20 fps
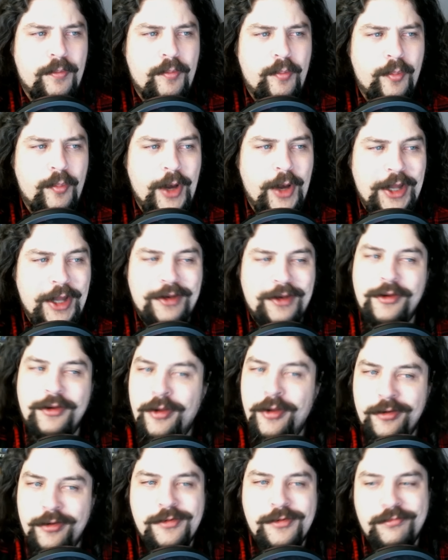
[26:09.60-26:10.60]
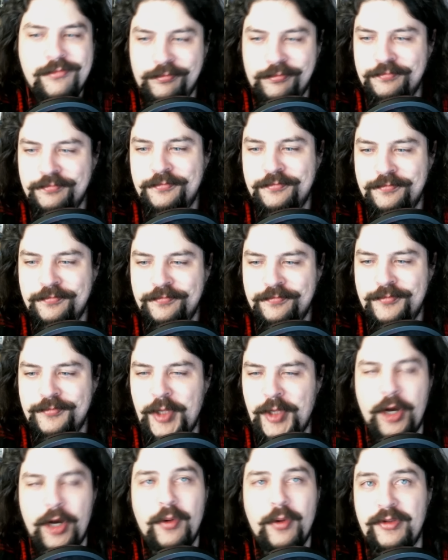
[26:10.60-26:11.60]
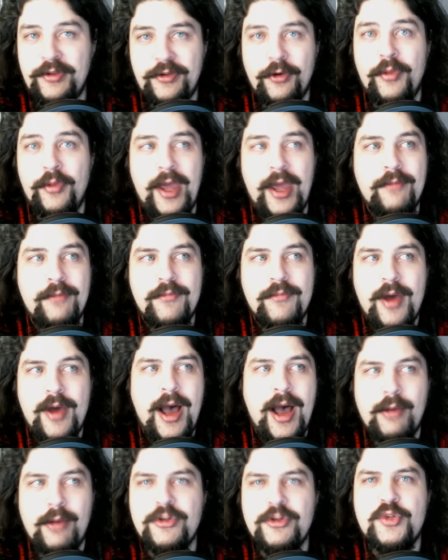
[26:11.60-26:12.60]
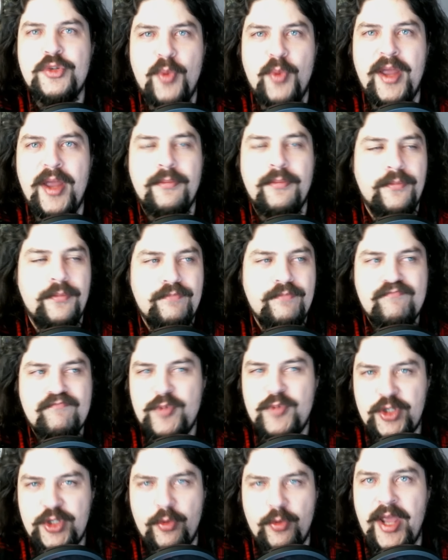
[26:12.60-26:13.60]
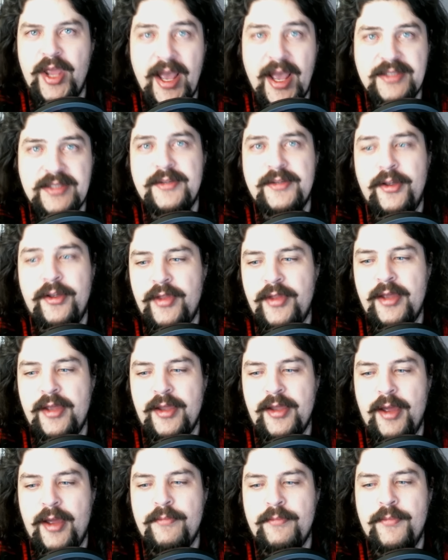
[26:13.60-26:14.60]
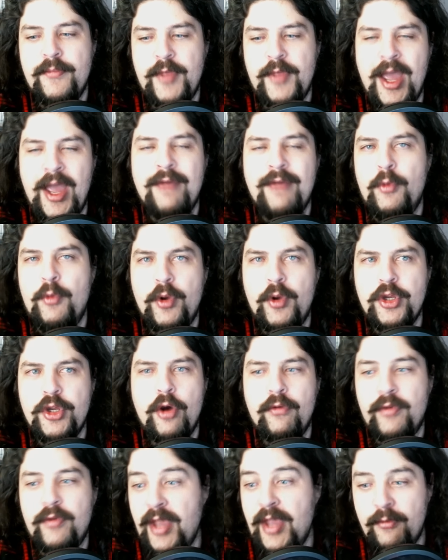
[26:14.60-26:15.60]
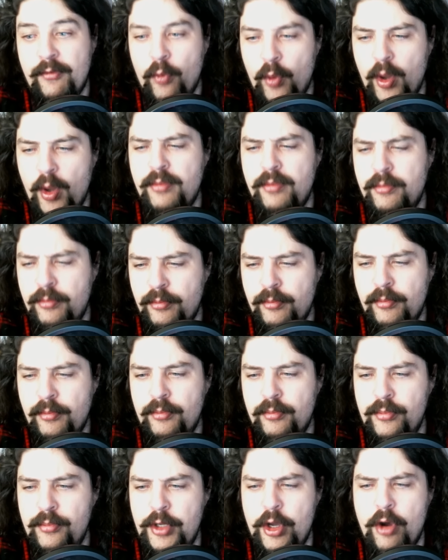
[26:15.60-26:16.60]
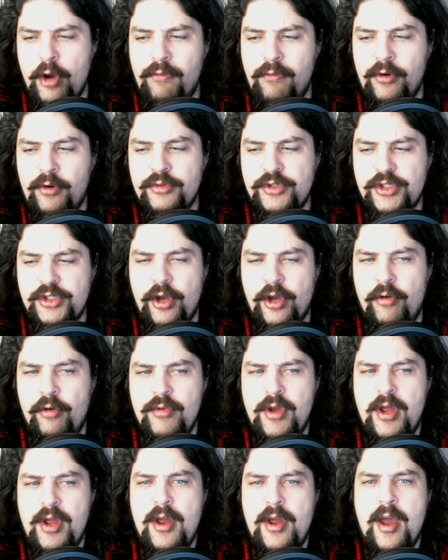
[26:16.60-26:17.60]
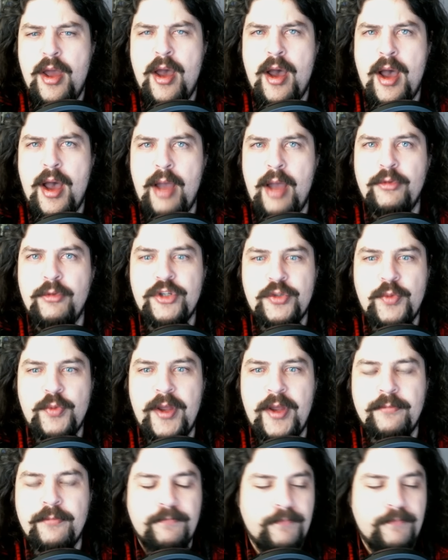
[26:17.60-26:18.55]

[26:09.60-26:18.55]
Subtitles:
But, until then, I would just wait. Sony hasn't done that yet. They haven't won you over. They haven't won me over, so I would just wait.